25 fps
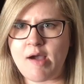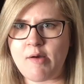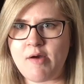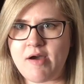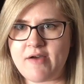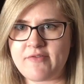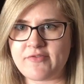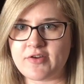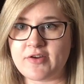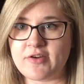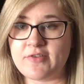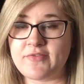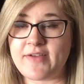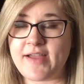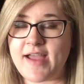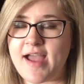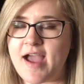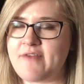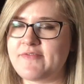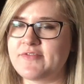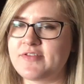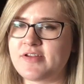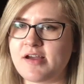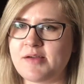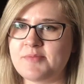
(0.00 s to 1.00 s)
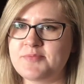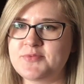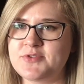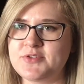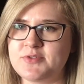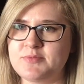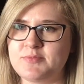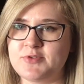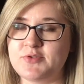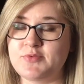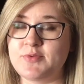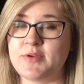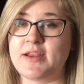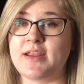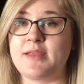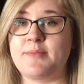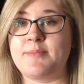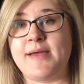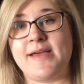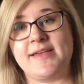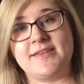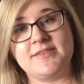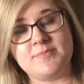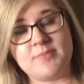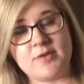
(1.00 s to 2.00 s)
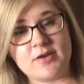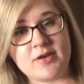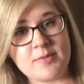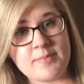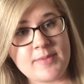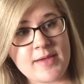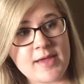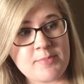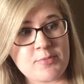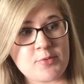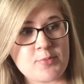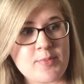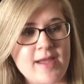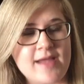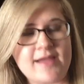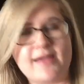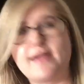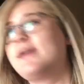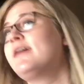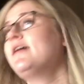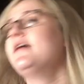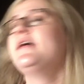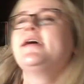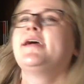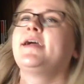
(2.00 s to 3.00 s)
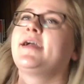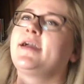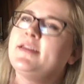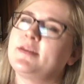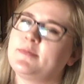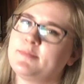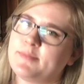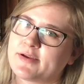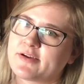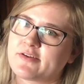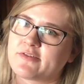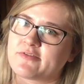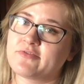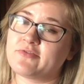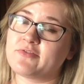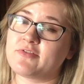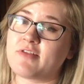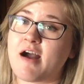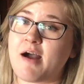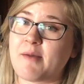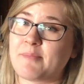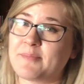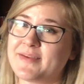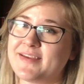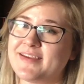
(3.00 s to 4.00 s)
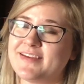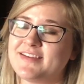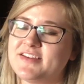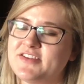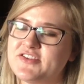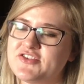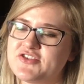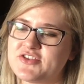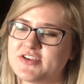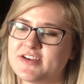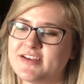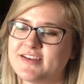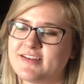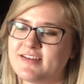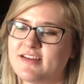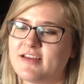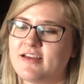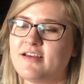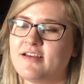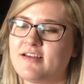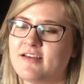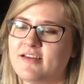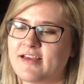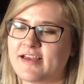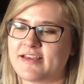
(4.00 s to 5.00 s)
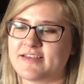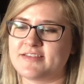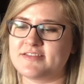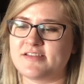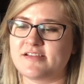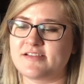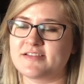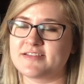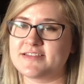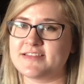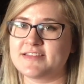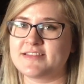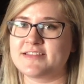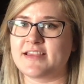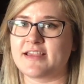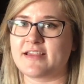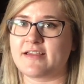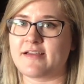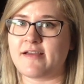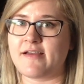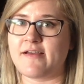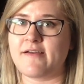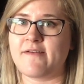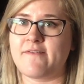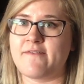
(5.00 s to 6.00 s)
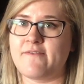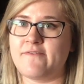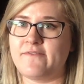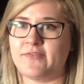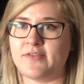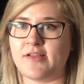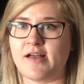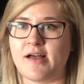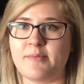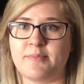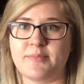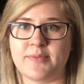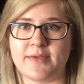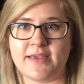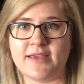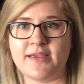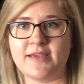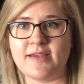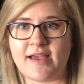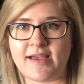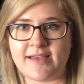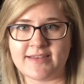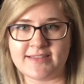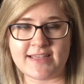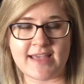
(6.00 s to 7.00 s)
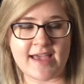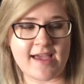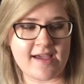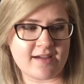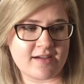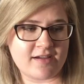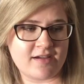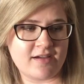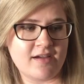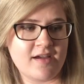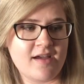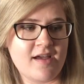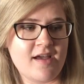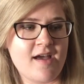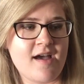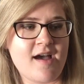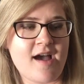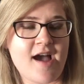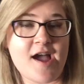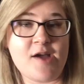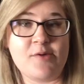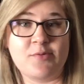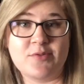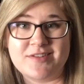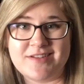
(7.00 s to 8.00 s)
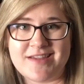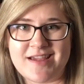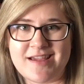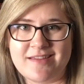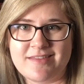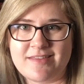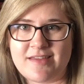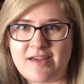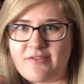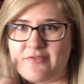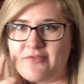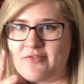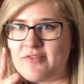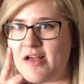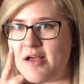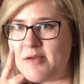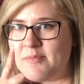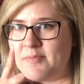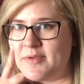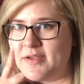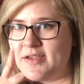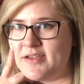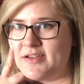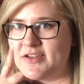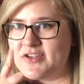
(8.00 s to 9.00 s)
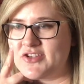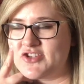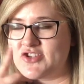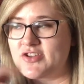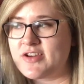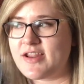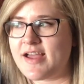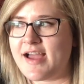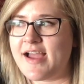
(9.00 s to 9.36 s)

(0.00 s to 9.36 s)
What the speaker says: However, if I have an option between a mass market paperback and a bigger floppy edition, as long as it's like floppy as heck, I will take that floppy edition.